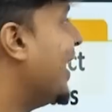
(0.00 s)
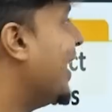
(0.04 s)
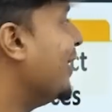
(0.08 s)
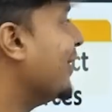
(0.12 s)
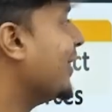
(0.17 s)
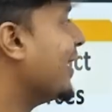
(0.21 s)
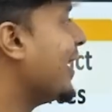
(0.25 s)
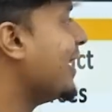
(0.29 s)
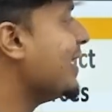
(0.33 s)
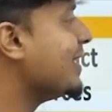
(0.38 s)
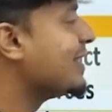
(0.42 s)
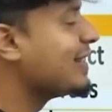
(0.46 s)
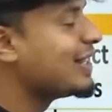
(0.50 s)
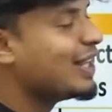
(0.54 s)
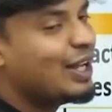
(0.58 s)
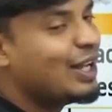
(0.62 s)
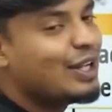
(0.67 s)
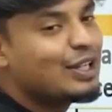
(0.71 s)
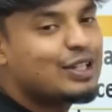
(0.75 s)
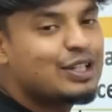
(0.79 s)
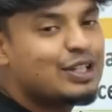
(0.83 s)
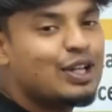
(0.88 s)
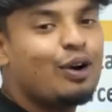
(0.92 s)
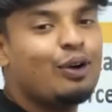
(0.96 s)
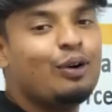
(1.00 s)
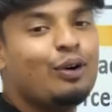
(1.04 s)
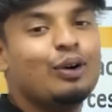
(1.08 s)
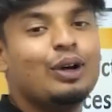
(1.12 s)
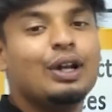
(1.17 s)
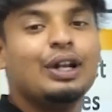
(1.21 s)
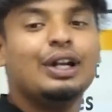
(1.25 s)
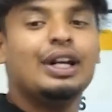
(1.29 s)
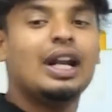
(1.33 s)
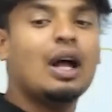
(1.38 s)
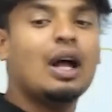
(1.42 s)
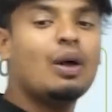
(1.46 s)
now guys, so
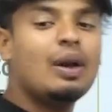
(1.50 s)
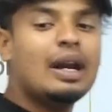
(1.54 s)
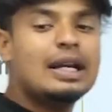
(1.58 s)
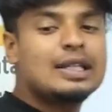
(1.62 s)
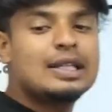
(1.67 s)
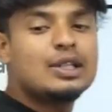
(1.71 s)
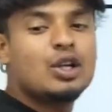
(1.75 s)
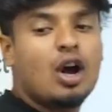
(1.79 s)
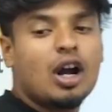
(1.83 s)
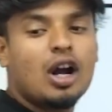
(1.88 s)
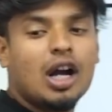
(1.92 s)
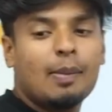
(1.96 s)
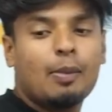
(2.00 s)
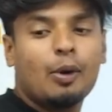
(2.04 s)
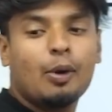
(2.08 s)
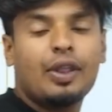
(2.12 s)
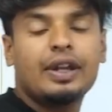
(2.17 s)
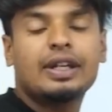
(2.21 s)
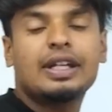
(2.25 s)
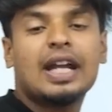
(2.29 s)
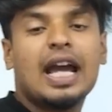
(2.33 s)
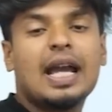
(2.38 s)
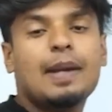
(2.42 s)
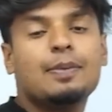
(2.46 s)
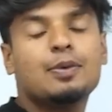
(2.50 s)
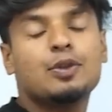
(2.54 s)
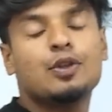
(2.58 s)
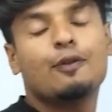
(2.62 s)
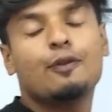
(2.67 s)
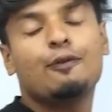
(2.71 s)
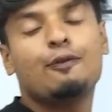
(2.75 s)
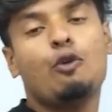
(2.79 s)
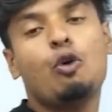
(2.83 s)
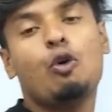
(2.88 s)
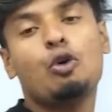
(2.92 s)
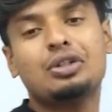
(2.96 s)
now let's talk about the types
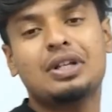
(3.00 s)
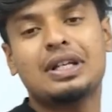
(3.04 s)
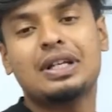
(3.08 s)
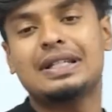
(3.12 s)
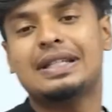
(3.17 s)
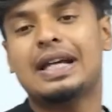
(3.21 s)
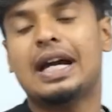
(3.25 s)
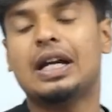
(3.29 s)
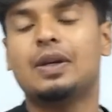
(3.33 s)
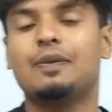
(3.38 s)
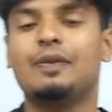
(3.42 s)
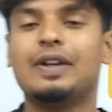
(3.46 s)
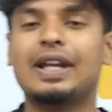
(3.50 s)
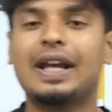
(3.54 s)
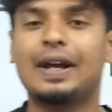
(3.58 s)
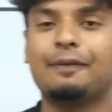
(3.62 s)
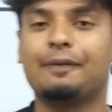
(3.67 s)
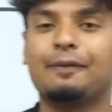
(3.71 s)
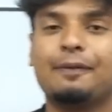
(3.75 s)
of forces that we have.